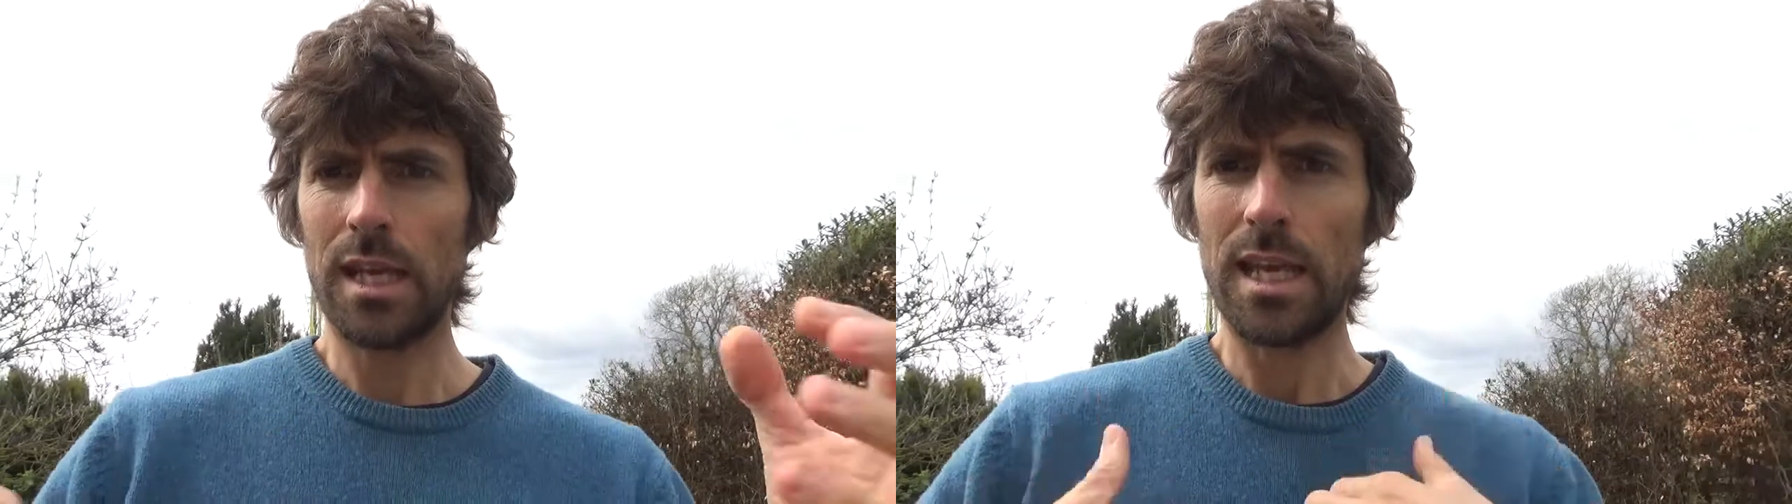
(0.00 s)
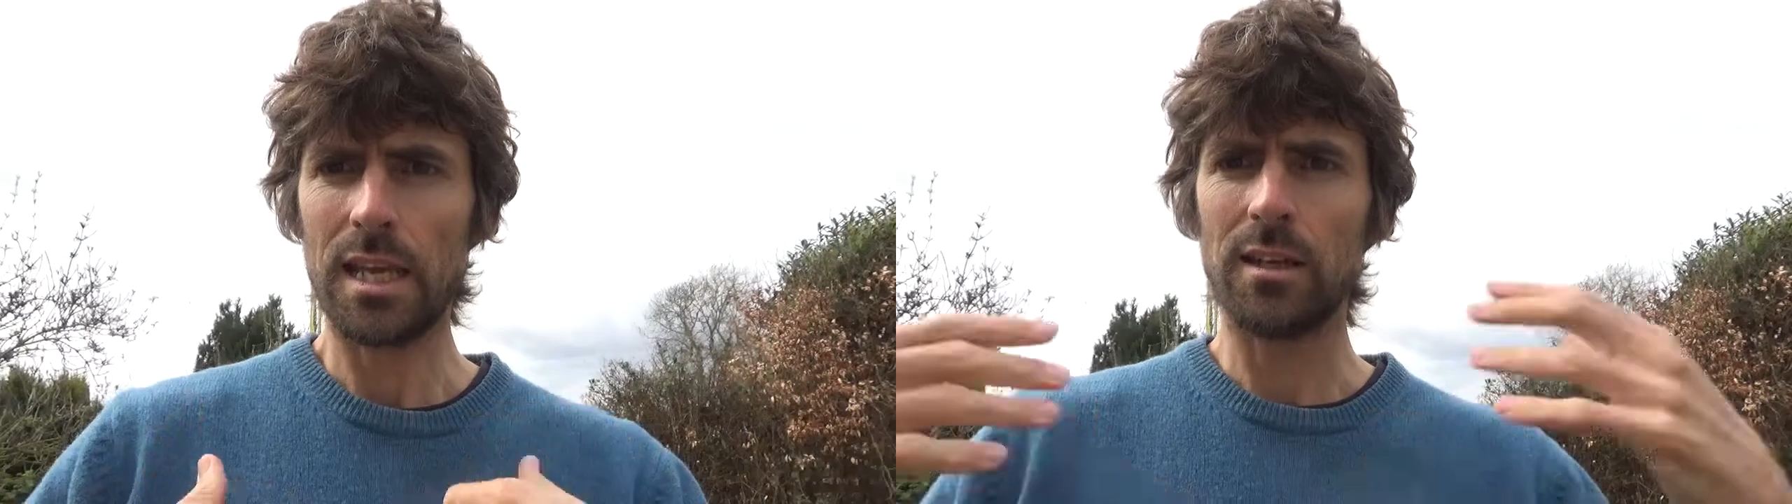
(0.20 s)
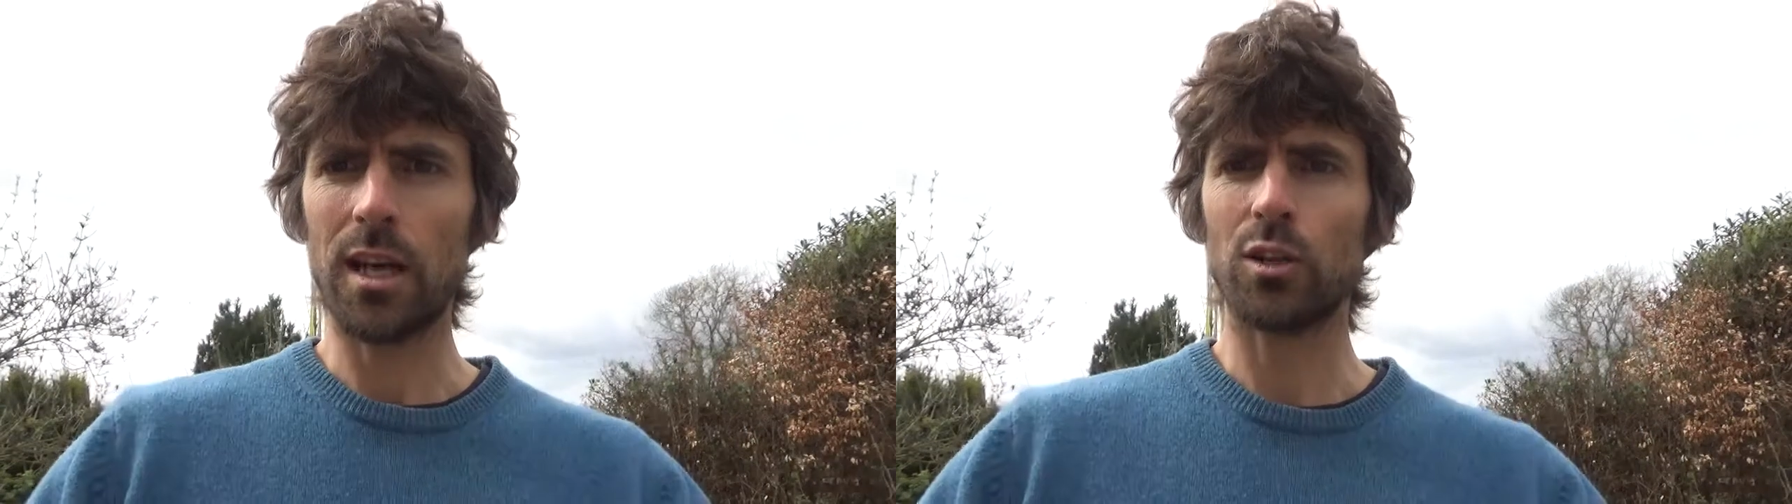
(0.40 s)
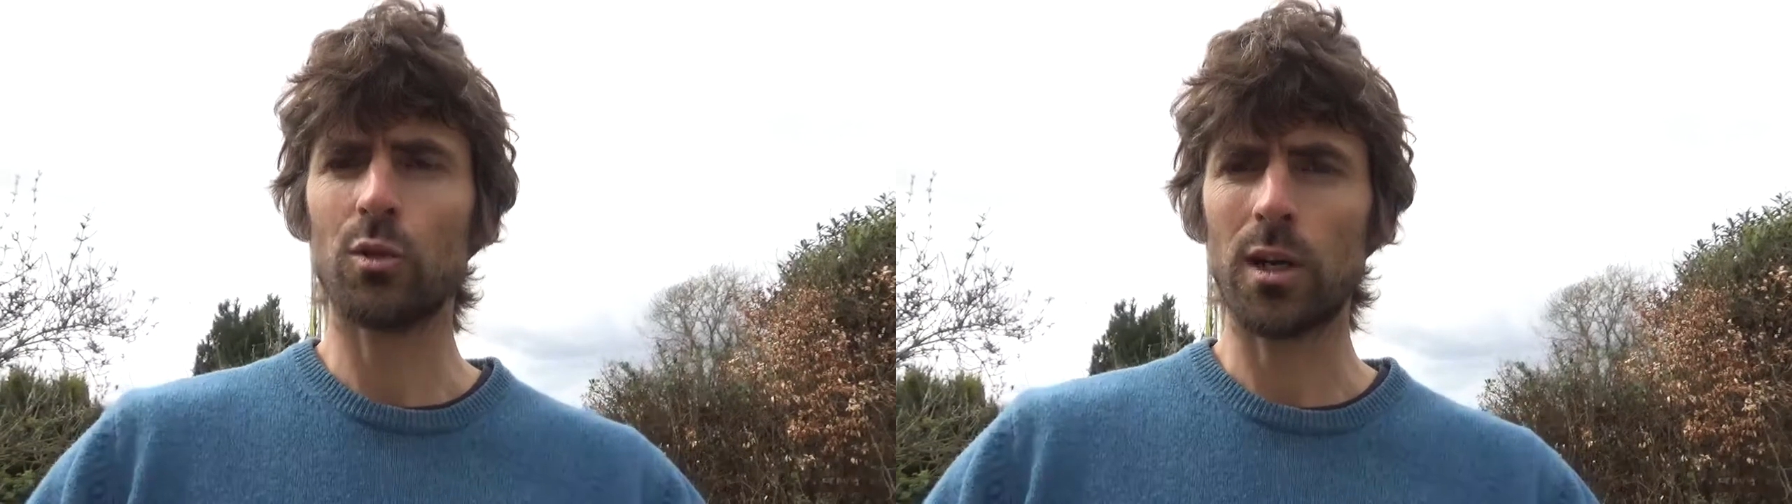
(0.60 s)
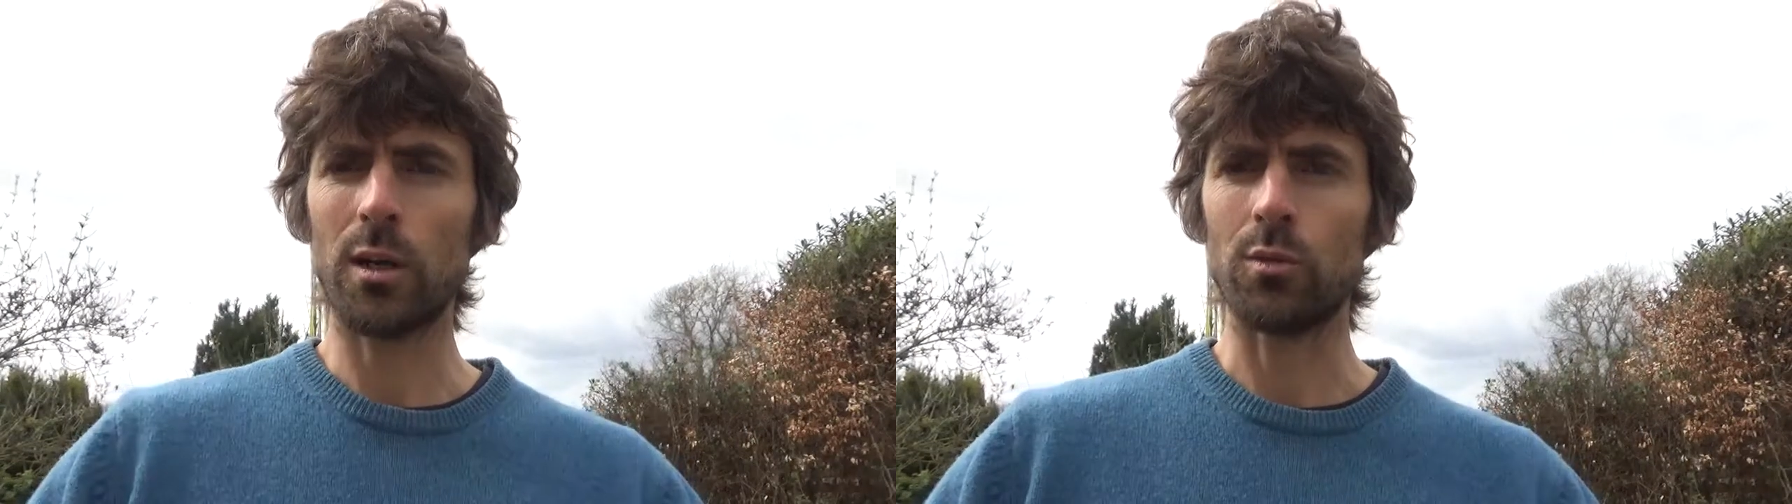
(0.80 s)
in and
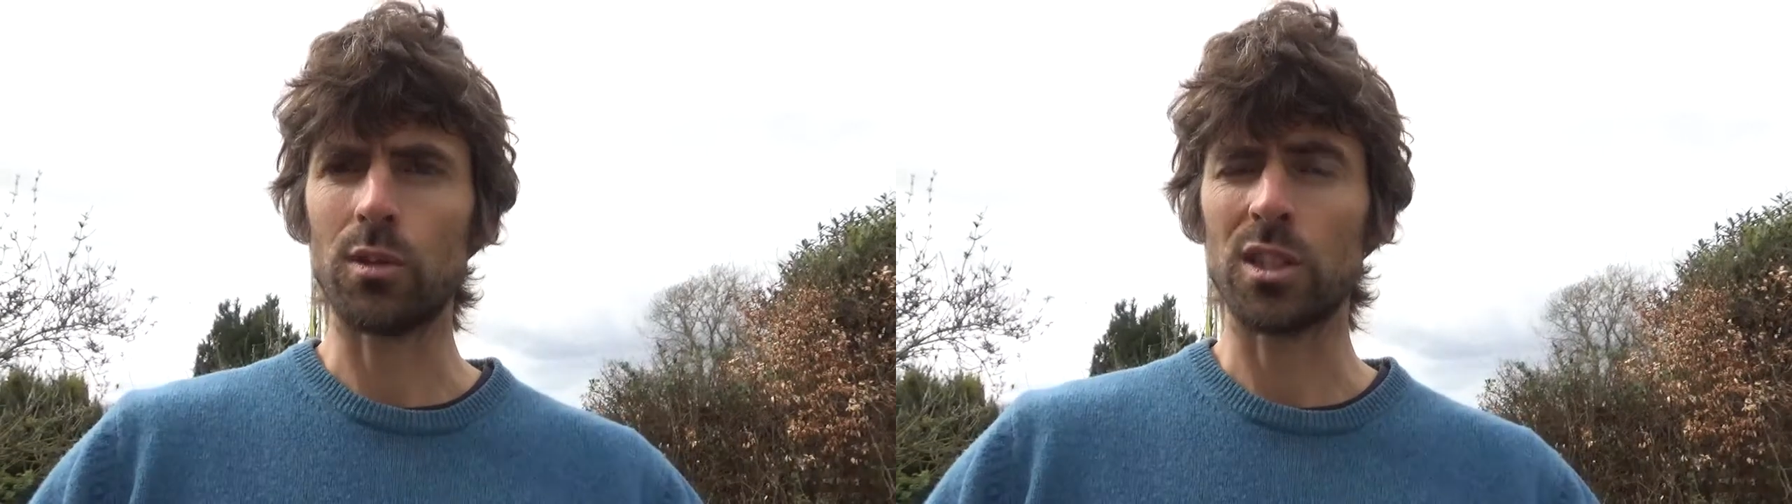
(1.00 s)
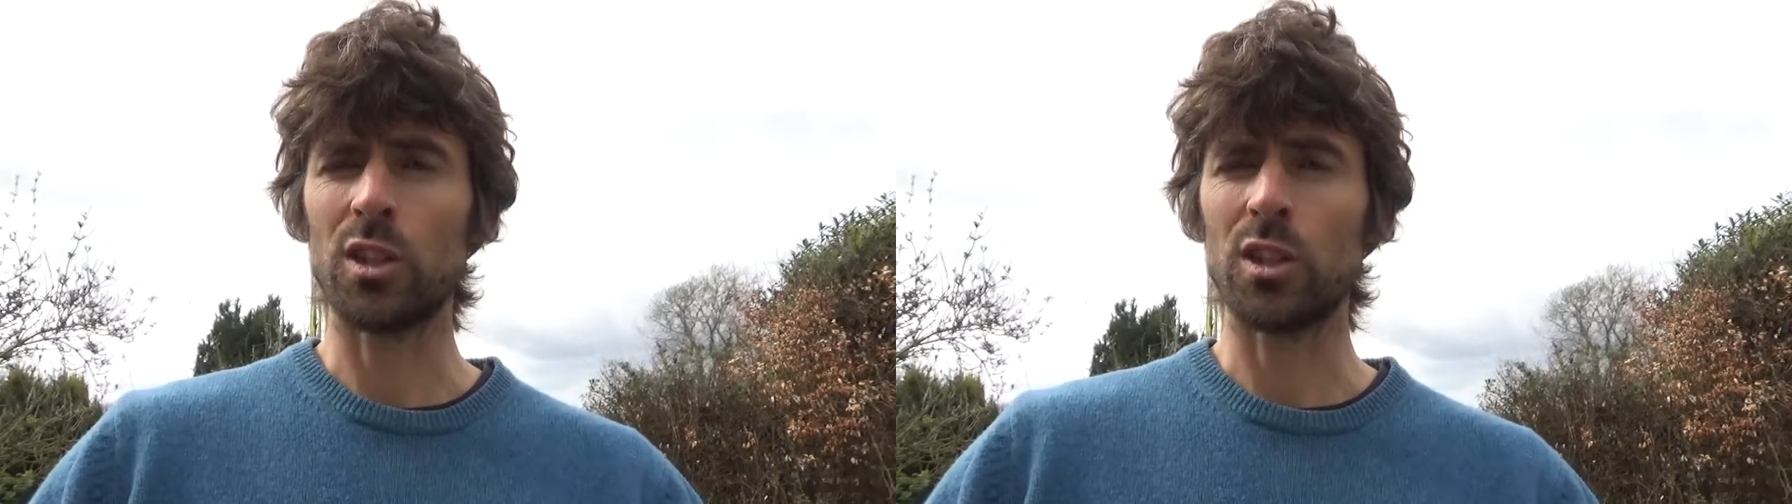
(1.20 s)
around us,